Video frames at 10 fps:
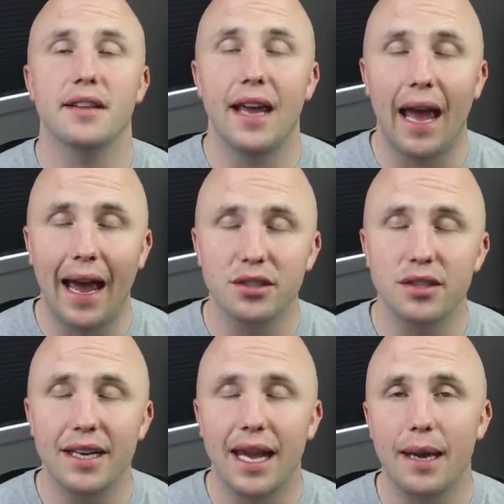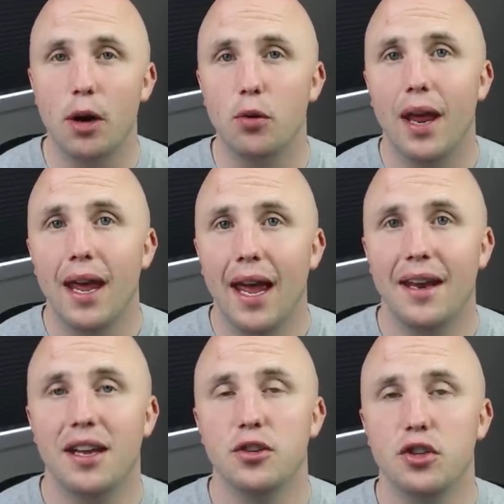They actually came out
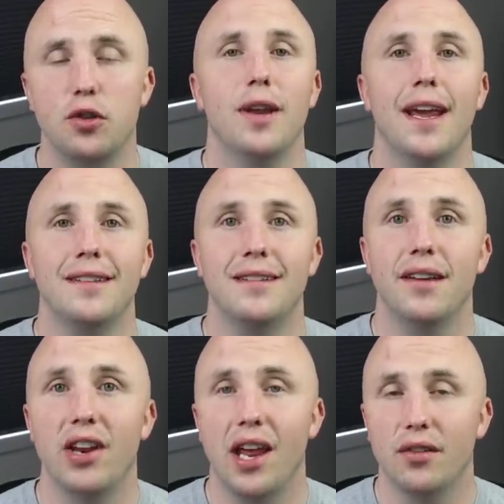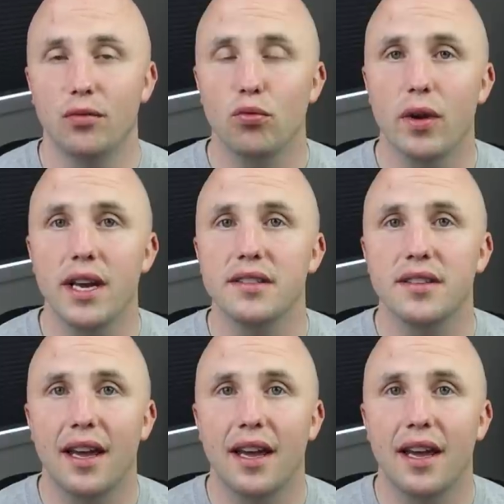and issued a dividend raise,